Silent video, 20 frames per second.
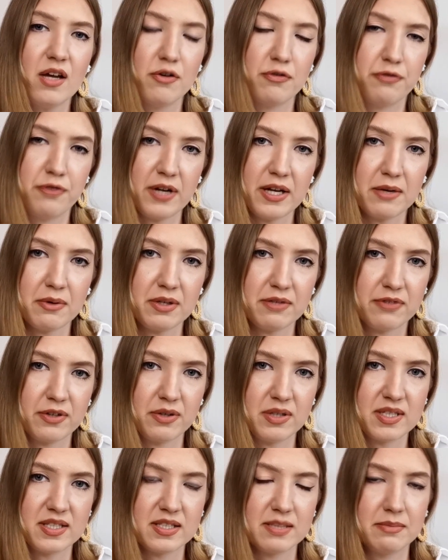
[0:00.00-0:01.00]
very,
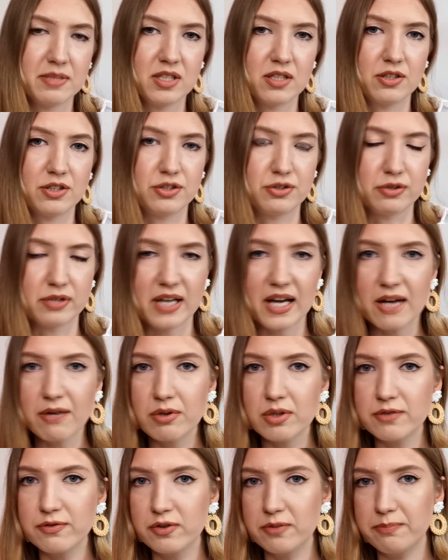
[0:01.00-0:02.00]
very similar to
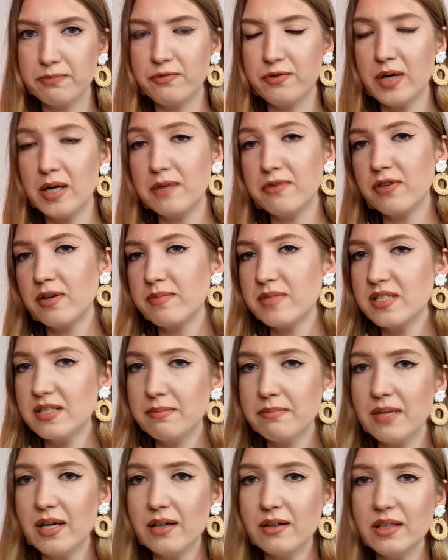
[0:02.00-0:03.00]
Herod from Parfums
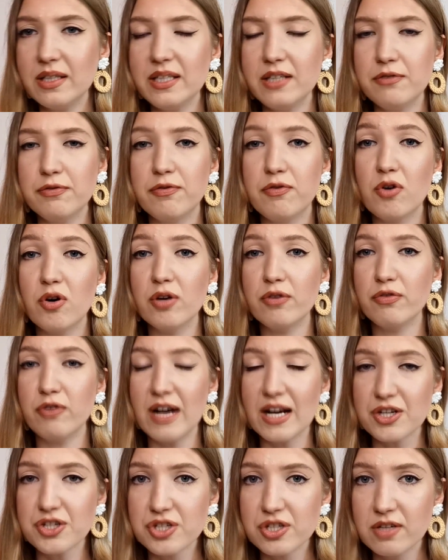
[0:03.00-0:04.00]
de Marly for a
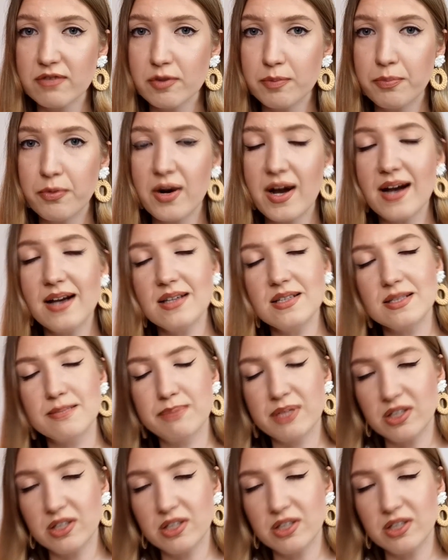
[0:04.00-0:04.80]
fraction of a price,